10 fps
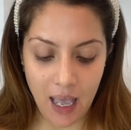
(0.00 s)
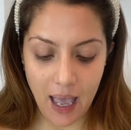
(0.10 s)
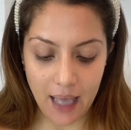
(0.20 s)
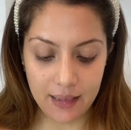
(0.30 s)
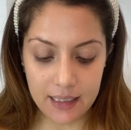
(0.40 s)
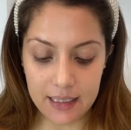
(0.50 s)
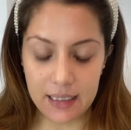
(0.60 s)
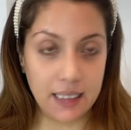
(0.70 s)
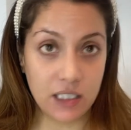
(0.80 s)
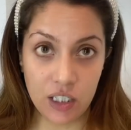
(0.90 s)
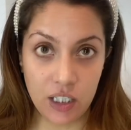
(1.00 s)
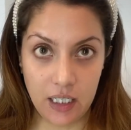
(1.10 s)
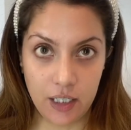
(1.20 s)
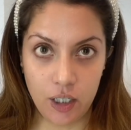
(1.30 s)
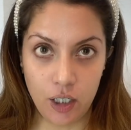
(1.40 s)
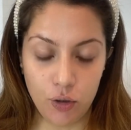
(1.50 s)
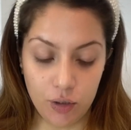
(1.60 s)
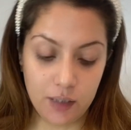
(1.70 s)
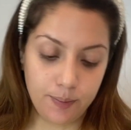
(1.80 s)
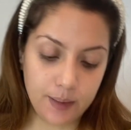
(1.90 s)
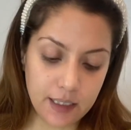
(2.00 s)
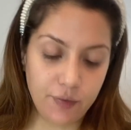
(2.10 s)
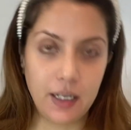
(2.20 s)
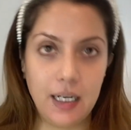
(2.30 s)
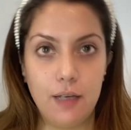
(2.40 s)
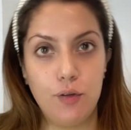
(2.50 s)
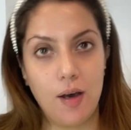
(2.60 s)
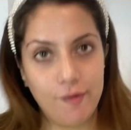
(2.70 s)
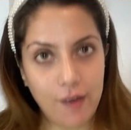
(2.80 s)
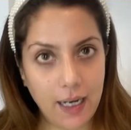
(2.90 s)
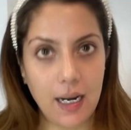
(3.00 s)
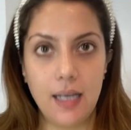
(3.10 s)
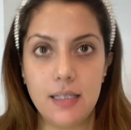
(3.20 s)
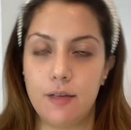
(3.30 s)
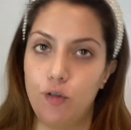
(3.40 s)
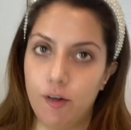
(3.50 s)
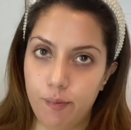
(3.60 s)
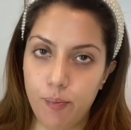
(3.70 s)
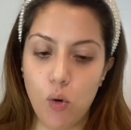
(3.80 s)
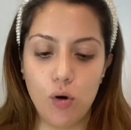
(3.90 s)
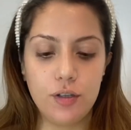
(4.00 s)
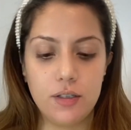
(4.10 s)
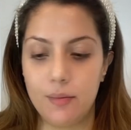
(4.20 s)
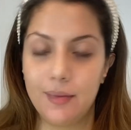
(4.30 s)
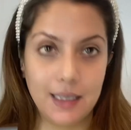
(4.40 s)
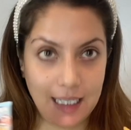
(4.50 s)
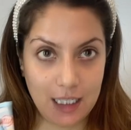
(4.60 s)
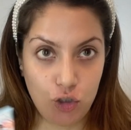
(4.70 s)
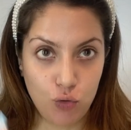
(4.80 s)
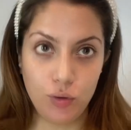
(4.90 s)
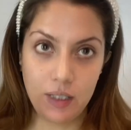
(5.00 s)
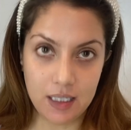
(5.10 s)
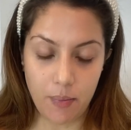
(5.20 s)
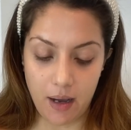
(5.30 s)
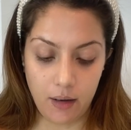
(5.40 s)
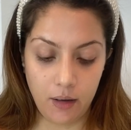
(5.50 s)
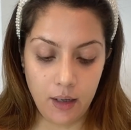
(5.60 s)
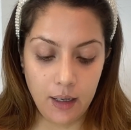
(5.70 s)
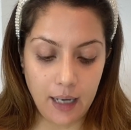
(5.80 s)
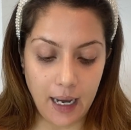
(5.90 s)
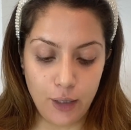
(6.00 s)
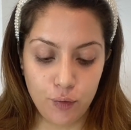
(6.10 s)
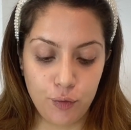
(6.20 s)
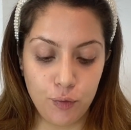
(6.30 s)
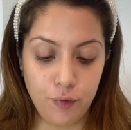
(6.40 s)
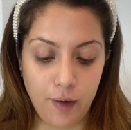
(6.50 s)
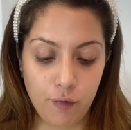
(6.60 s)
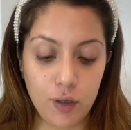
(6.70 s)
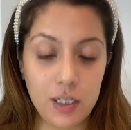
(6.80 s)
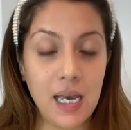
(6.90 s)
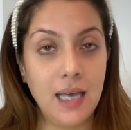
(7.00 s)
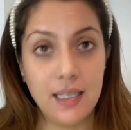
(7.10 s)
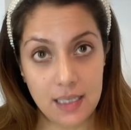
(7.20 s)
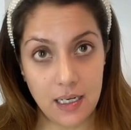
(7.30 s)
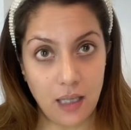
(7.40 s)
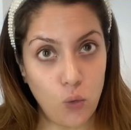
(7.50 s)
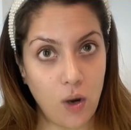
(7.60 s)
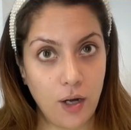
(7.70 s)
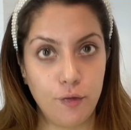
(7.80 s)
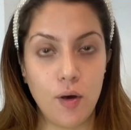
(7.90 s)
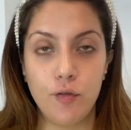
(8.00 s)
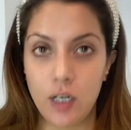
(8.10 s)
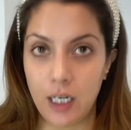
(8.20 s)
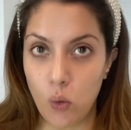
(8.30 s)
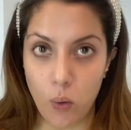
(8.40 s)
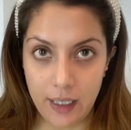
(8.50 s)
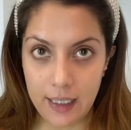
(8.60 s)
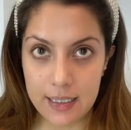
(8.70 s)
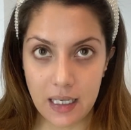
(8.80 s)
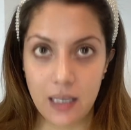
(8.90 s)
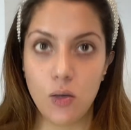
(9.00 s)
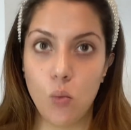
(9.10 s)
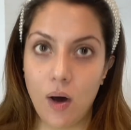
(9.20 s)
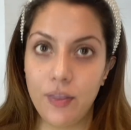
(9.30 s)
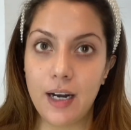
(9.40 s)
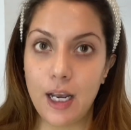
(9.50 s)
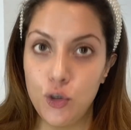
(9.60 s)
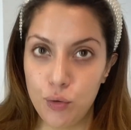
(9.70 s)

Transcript: And this is really, really good, specifically if you have fine lines, if you have pores. These are my kind of two favorite. There's another one. If you have really oily skin, the one that I do